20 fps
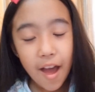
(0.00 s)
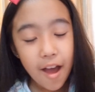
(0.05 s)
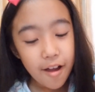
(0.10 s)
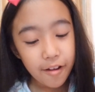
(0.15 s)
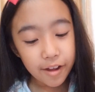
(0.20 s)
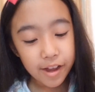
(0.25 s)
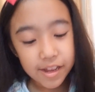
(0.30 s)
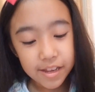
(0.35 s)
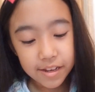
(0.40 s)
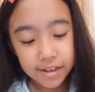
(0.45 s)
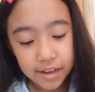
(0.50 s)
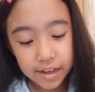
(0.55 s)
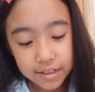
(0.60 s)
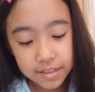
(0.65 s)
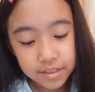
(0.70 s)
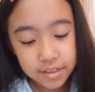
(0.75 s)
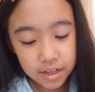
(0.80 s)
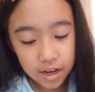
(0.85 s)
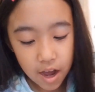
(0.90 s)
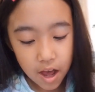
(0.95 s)
Okay, the
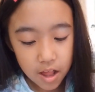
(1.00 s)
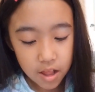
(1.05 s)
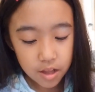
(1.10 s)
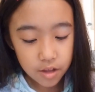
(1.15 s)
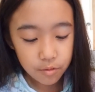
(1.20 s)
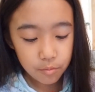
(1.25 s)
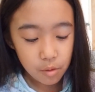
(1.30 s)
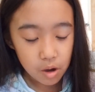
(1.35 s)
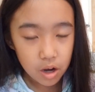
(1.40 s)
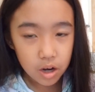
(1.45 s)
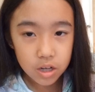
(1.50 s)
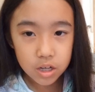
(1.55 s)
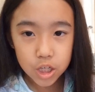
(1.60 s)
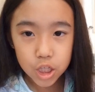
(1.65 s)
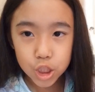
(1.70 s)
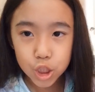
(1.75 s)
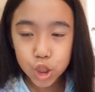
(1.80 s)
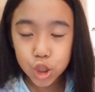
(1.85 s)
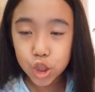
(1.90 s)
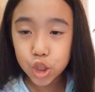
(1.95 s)
next color we're
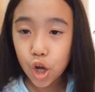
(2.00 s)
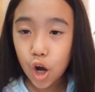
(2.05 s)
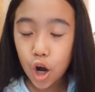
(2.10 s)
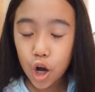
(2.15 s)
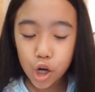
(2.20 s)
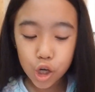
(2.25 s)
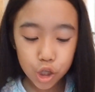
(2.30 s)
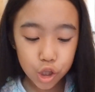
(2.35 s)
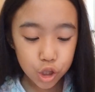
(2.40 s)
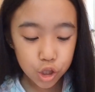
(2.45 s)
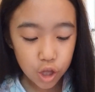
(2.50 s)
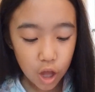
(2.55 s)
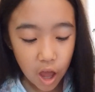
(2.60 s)
gonna start.